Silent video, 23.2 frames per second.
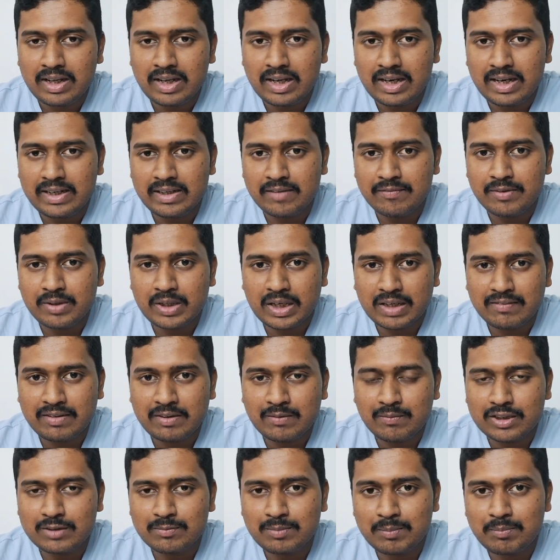And if you
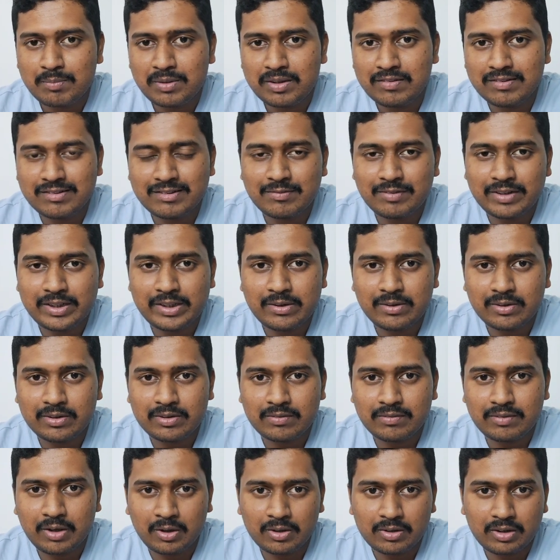haven't watched my previous video
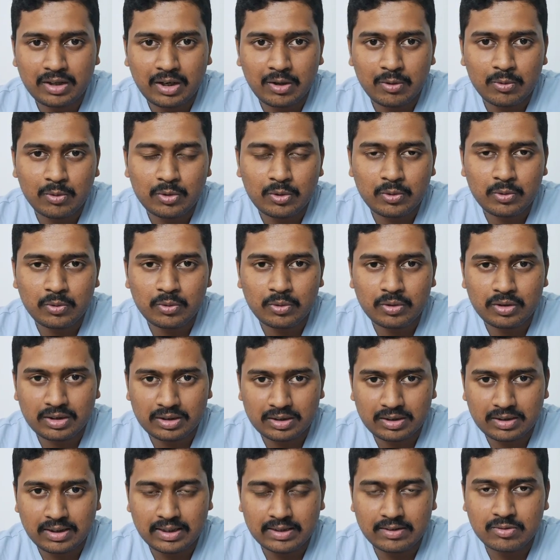on how
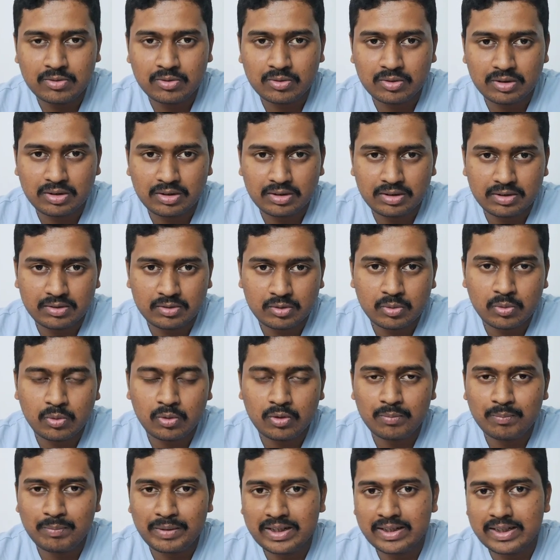to
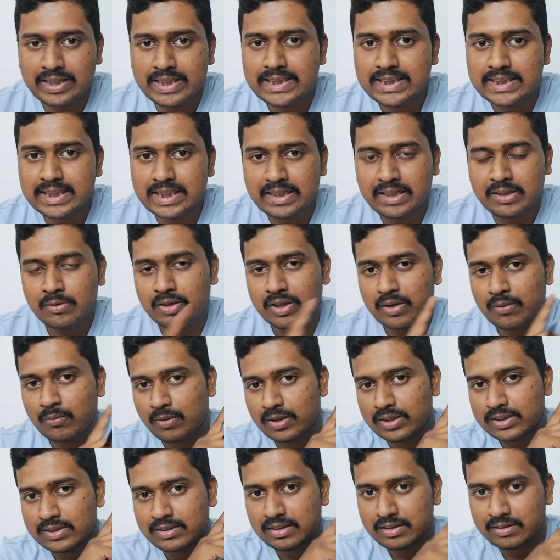score better in GT, you can
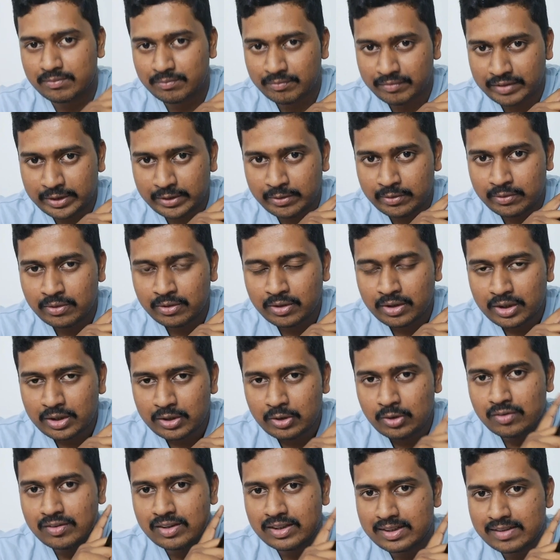watch this video
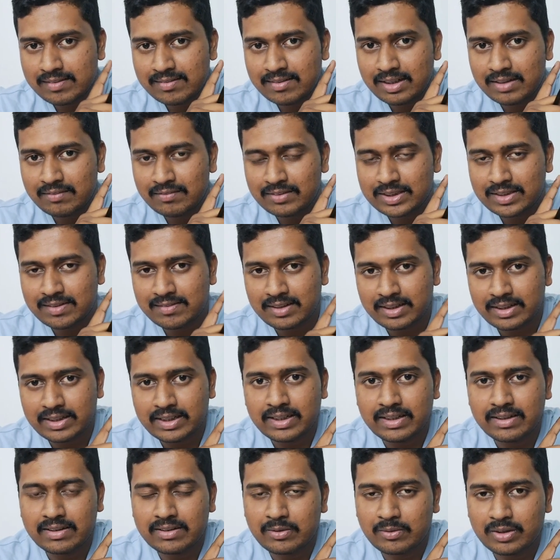using this link which is there
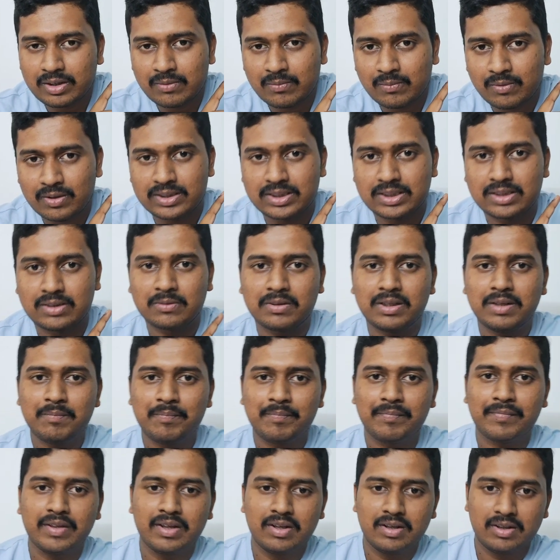here. You can watch it, okay?
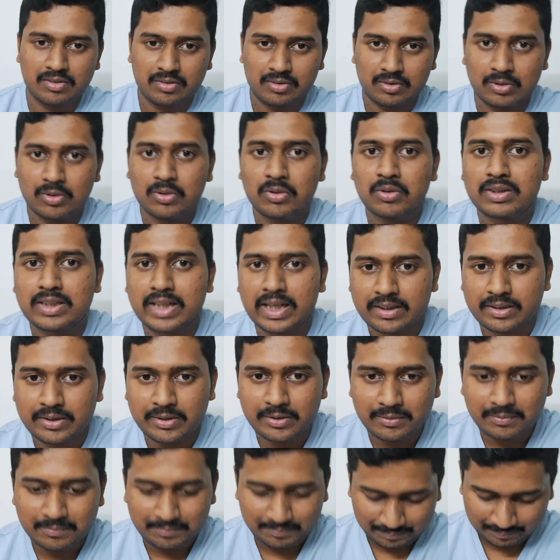So thank
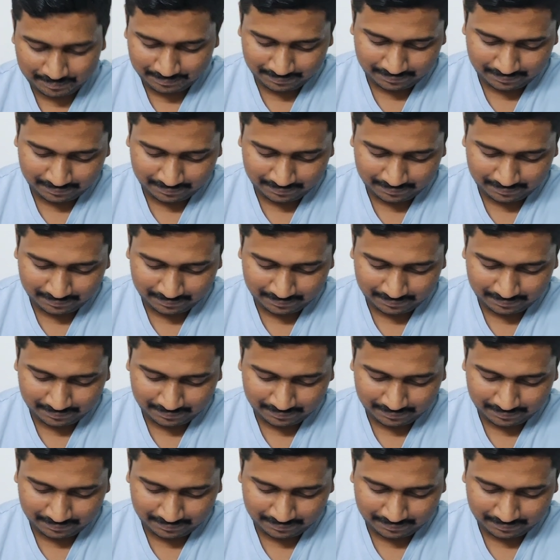you.